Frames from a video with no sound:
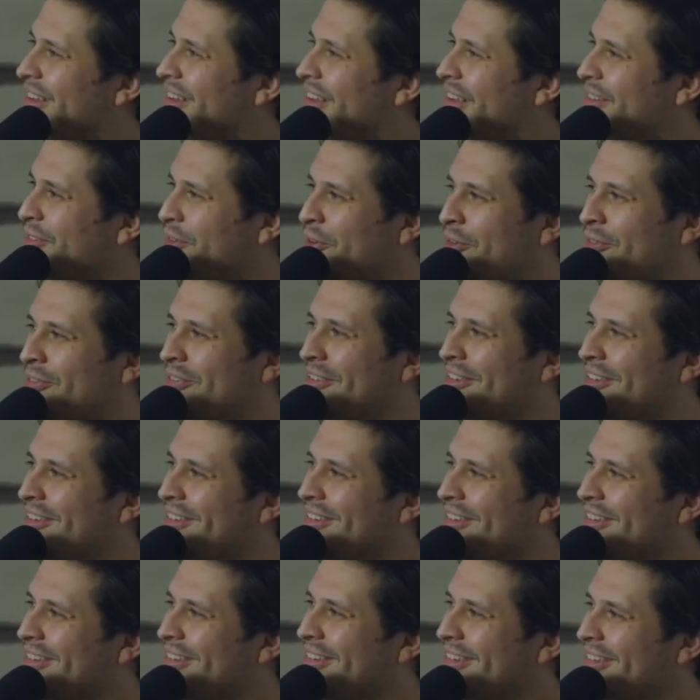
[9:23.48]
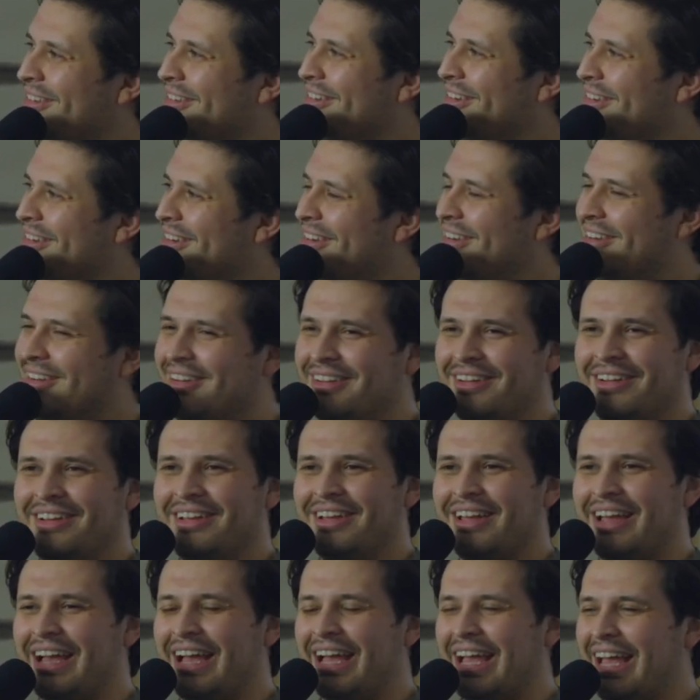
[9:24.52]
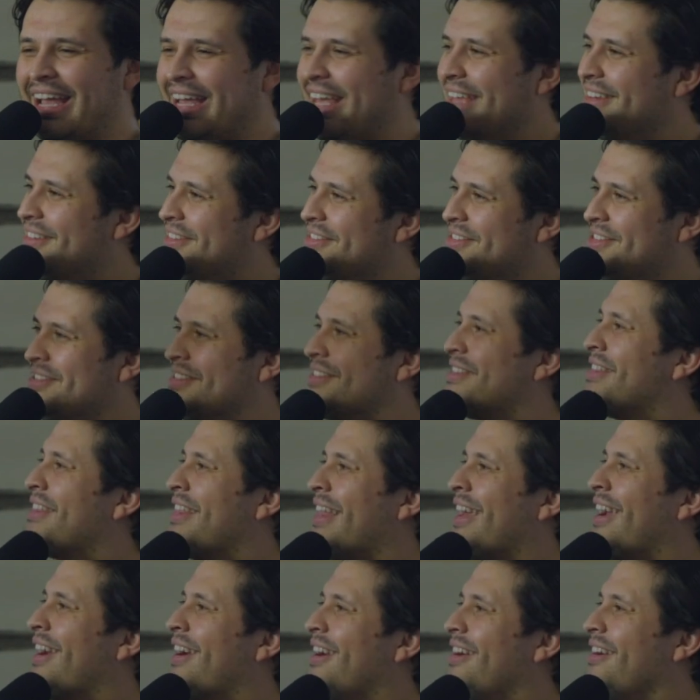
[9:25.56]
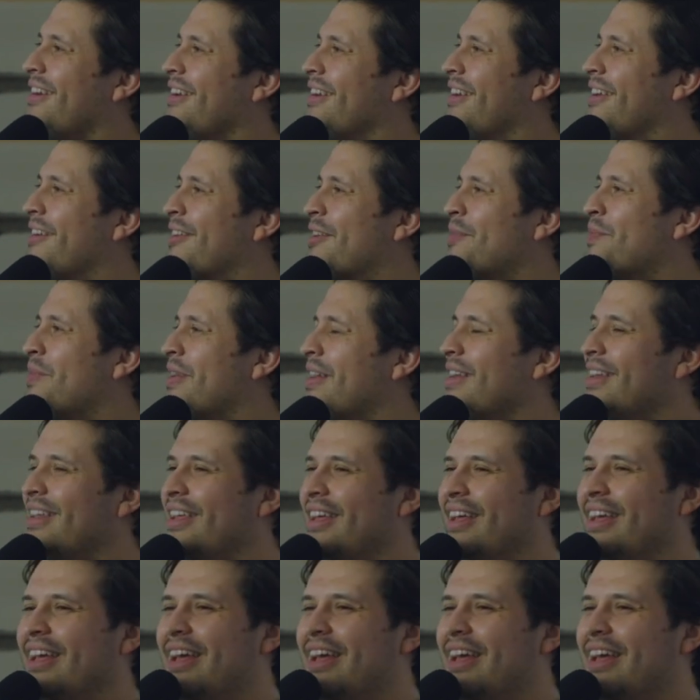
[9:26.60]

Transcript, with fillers: It's over. I guess it's just there. You know what I mean?